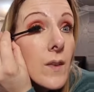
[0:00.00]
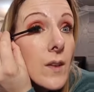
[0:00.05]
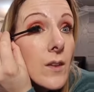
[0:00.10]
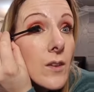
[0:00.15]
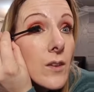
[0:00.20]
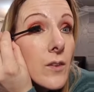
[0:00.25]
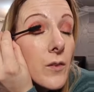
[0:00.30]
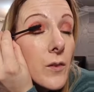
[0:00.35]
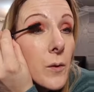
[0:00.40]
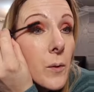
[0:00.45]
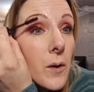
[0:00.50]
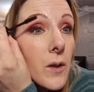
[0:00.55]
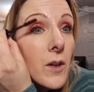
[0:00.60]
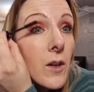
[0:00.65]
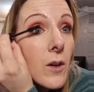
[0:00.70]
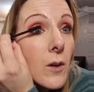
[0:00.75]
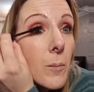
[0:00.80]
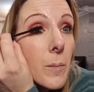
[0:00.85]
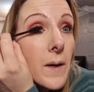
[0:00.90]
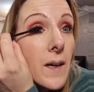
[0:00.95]
So if you want to
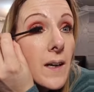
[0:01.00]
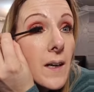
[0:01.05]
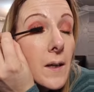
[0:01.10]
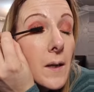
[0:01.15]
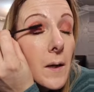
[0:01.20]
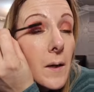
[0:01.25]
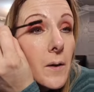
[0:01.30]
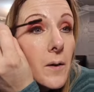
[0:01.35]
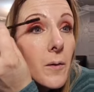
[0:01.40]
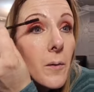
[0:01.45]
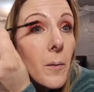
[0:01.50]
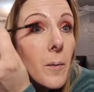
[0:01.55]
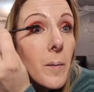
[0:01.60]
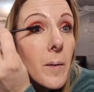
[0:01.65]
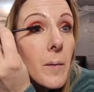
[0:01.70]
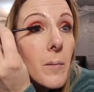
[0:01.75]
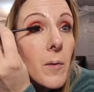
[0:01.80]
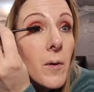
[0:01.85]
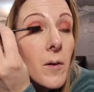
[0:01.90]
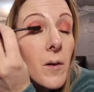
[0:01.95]
go back and do a
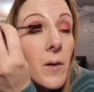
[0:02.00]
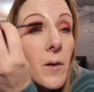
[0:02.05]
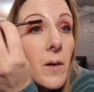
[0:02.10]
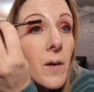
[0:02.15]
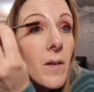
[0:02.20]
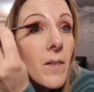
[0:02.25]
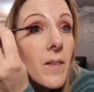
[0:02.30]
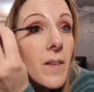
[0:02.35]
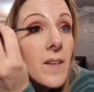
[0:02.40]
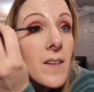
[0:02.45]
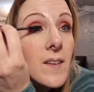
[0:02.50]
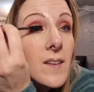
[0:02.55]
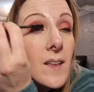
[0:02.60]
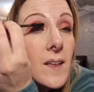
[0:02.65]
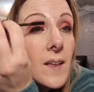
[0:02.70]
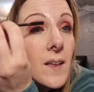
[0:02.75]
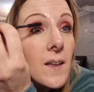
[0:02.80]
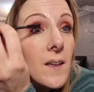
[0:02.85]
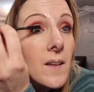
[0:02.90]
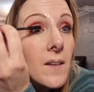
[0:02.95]
bit more on this
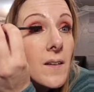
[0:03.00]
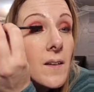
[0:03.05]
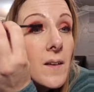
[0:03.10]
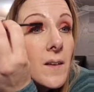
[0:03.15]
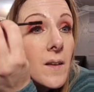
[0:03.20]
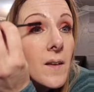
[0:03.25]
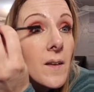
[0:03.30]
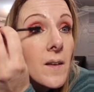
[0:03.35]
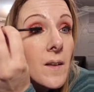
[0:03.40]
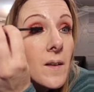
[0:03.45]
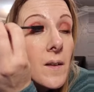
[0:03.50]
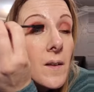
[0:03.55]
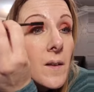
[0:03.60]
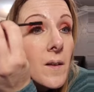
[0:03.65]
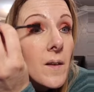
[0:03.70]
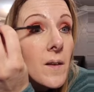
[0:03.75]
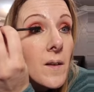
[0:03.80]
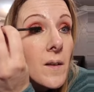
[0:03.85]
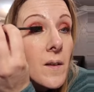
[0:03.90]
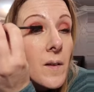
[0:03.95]
side.
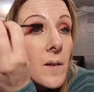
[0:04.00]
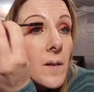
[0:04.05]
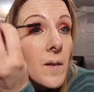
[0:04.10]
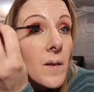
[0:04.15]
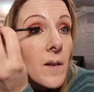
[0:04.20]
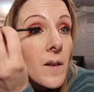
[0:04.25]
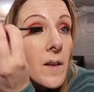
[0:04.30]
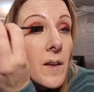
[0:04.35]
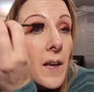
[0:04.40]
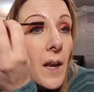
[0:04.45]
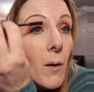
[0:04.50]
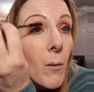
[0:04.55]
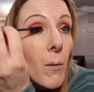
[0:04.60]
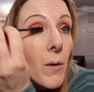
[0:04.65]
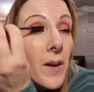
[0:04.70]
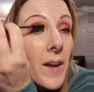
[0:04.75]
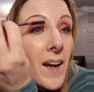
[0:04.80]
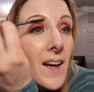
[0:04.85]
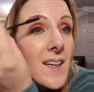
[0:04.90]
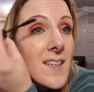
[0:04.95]
Now,
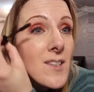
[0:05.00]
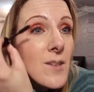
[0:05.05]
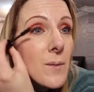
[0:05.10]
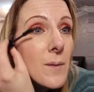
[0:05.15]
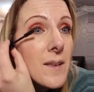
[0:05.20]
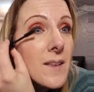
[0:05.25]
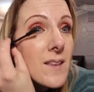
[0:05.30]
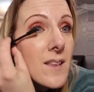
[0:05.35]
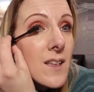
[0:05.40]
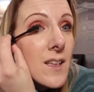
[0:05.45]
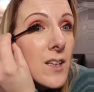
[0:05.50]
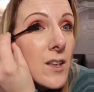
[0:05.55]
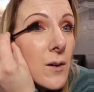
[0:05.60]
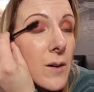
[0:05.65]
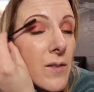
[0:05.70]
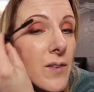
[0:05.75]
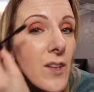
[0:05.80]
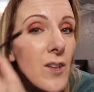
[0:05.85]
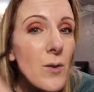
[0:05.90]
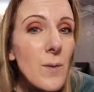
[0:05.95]
what I do is, you know,
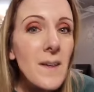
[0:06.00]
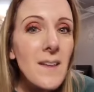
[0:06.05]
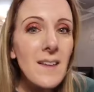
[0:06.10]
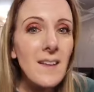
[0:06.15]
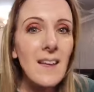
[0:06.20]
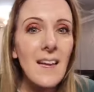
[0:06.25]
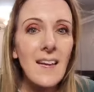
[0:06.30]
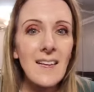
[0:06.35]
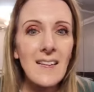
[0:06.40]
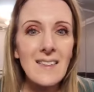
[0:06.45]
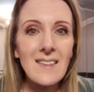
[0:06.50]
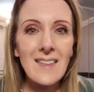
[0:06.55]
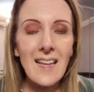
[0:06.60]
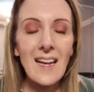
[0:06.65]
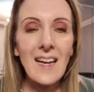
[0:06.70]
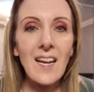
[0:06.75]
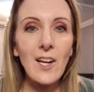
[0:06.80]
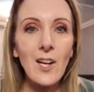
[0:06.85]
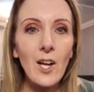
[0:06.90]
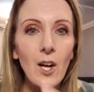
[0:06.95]
if you're doing it like a
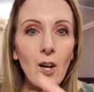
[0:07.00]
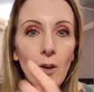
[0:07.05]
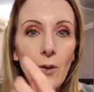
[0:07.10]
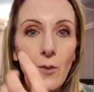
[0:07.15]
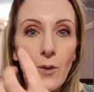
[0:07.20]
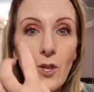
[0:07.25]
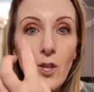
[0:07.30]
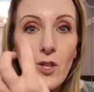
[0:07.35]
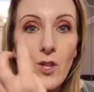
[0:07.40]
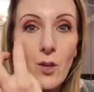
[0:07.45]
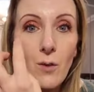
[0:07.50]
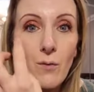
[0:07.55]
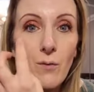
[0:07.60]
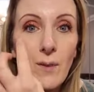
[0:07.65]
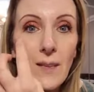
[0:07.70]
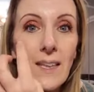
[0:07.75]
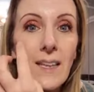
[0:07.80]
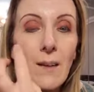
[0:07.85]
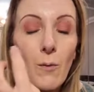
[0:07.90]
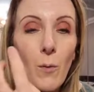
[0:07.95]
second coat, you don't
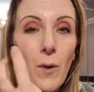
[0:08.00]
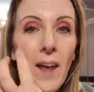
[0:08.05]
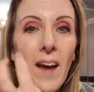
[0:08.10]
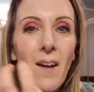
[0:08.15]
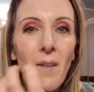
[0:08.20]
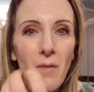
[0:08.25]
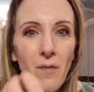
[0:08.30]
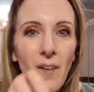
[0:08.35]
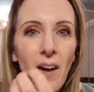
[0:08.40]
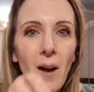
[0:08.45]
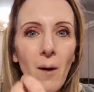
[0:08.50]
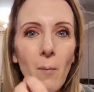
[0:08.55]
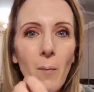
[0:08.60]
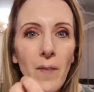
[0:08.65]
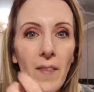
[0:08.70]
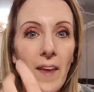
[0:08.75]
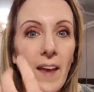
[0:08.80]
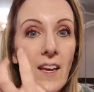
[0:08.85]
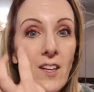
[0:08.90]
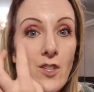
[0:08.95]
really, what I've found
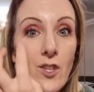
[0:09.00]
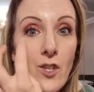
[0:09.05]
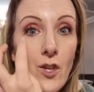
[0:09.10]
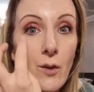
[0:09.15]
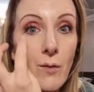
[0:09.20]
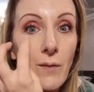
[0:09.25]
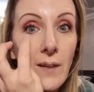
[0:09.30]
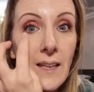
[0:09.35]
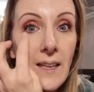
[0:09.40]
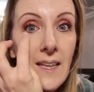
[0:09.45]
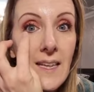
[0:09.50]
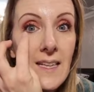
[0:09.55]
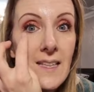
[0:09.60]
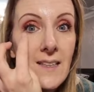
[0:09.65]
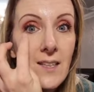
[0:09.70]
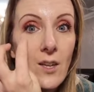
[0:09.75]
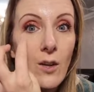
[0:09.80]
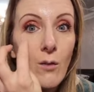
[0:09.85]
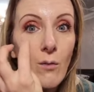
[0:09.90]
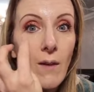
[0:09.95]
with it is you don't really need
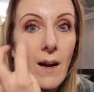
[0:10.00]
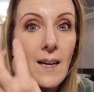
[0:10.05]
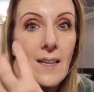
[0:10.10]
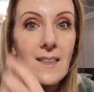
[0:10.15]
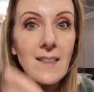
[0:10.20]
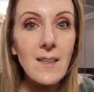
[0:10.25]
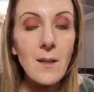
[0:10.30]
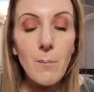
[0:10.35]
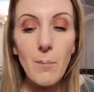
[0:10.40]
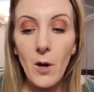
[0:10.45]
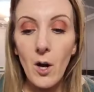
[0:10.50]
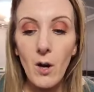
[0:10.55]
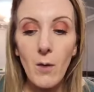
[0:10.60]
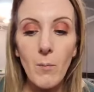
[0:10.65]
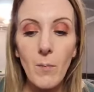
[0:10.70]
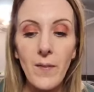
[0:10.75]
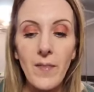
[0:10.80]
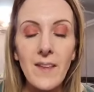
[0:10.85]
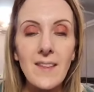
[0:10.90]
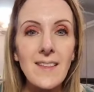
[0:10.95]
to go right to the
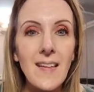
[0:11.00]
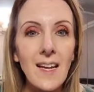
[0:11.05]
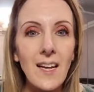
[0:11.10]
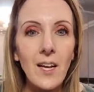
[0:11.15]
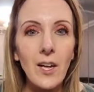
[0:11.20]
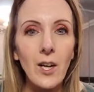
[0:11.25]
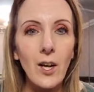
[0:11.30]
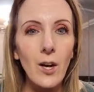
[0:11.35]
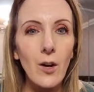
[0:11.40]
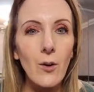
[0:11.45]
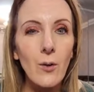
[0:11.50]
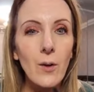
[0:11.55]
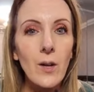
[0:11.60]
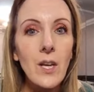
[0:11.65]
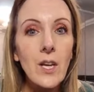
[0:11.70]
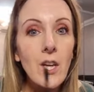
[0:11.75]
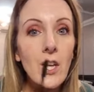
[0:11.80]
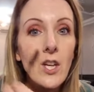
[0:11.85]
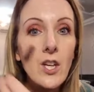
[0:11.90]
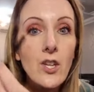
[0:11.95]
bottom with the second coat.
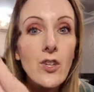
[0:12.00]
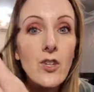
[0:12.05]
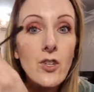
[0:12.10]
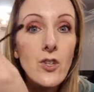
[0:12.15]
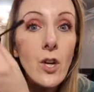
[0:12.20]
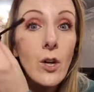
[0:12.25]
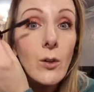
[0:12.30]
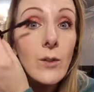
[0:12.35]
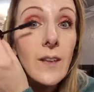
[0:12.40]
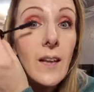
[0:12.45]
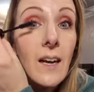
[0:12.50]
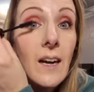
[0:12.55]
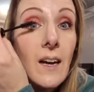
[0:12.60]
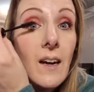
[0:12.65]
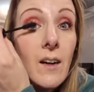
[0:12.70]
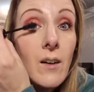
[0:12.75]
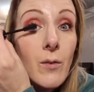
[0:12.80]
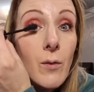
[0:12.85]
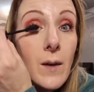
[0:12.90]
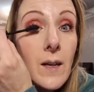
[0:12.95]
You just hold it
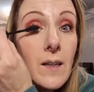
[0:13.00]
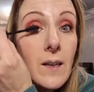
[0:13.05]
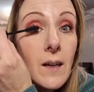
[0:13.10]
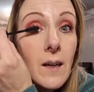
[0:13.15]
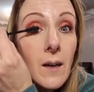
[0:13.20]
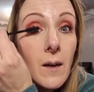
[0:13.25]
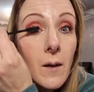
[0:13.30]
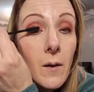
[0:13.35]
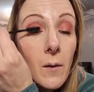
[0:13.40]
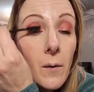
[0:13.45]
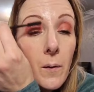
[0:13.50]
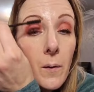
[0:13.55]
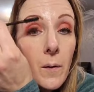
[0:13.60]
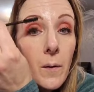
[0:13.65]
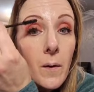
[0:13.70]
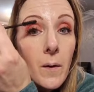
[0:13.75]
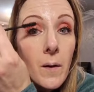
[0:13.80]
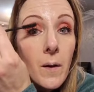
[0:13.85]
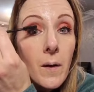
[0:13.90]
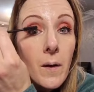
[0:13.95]
halfway down
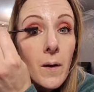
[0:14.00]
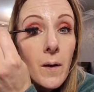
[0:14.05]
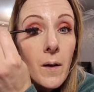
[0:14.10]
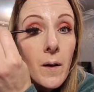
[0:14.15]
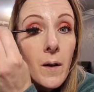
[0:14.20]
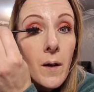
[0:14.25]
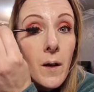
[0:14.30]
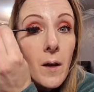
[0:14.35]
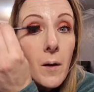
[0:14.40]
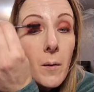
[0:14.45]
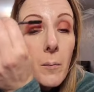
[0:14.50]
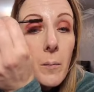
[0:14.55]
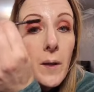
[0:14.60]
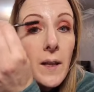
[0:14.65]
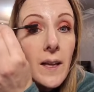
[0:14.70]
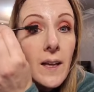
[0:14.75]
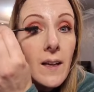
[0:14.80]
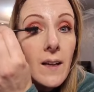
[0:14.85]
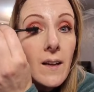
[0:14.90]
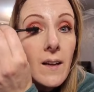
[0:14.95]
and
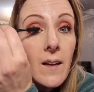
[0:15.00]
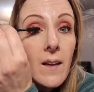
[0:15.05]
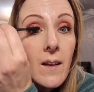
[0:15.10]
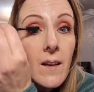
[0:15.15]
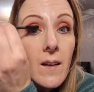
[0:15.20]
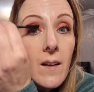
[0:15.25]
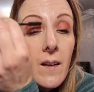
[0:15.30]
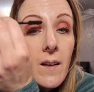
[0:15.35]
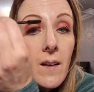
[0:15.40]
blink.